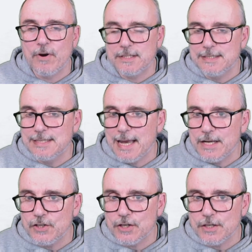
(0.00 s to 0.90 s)

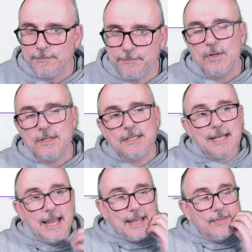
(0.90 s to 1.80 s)
Presentation. So as I
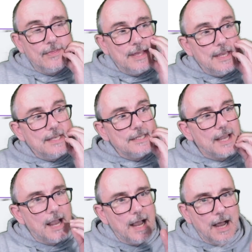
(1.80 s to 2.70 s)
say,
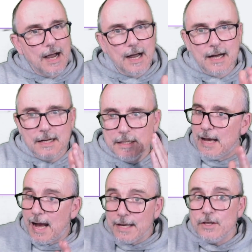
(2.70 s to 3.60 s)

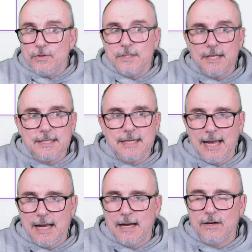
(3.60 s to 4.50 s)
I use this
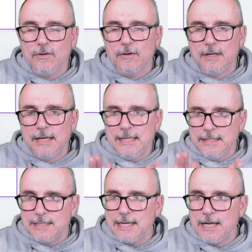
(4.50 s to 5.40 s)
now
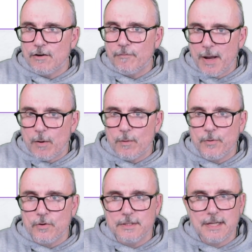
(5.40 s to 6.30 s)
instead of
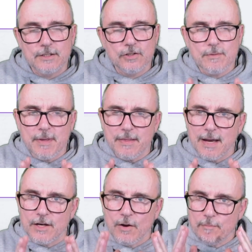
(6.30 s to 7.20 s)
PowerPoint. That doesn't mean that
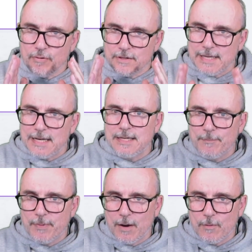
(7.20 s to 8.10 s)
I don't present in
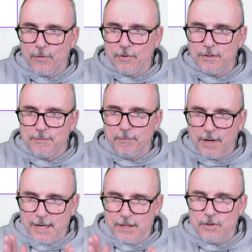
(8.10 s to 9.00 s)
PowerPoint, but
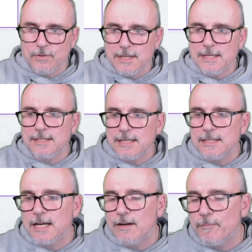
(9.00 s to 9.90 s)
I use this
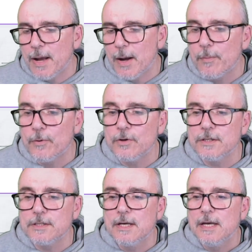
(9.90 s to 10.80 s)
instead of
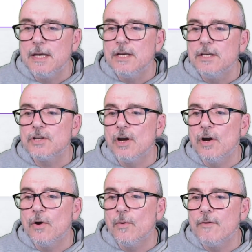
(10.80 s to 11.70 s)
PowerPoint.
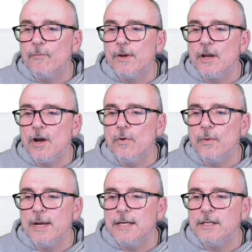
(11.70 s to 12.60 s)
So if we go
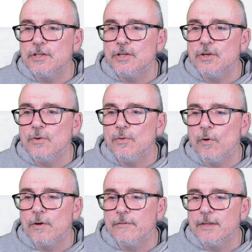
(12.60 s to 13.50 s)
into
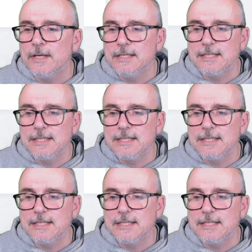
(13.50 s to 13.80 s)
one of these